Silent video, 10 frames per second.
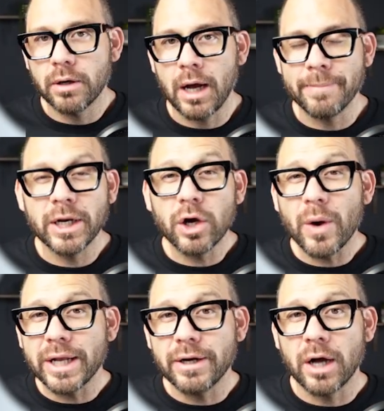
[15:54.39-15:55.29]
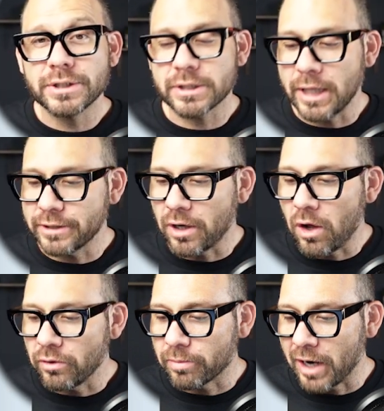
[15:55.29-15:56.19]
I'm gonna go ahead and unselect
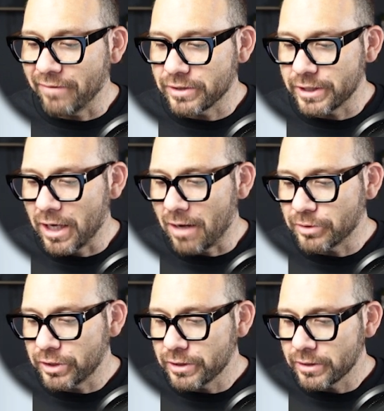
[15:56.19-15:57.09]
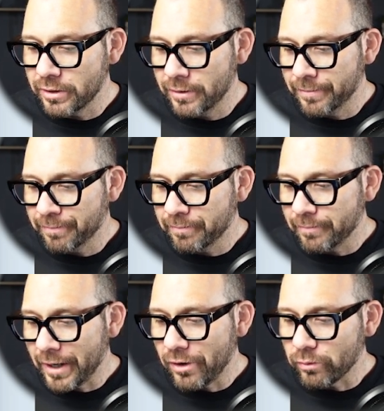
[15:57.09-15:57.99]
all the privacy options.
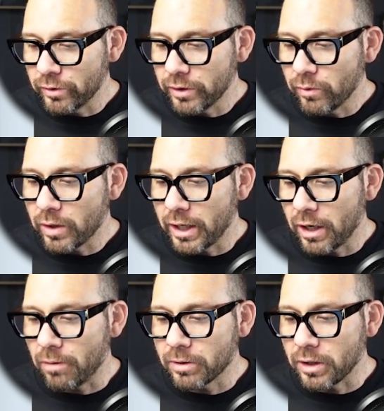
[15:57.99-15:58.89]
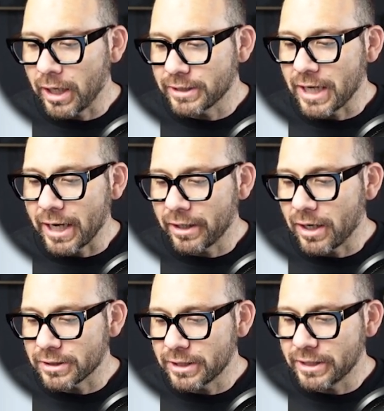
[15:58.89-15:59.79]
I don't really wanna help collect
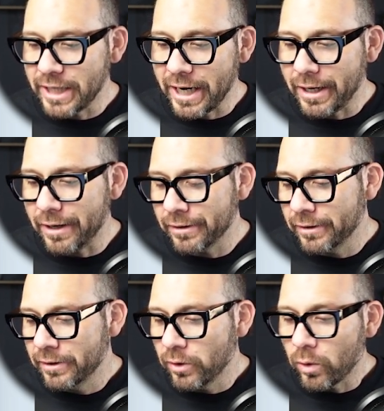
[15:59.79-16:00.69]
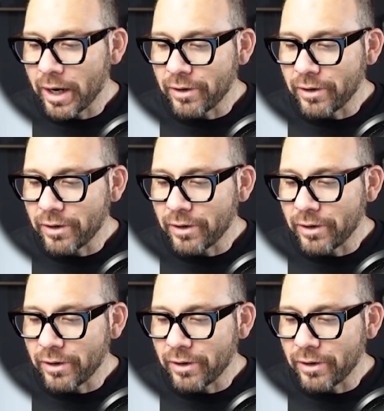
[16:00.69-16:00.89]
diagnostic data, or I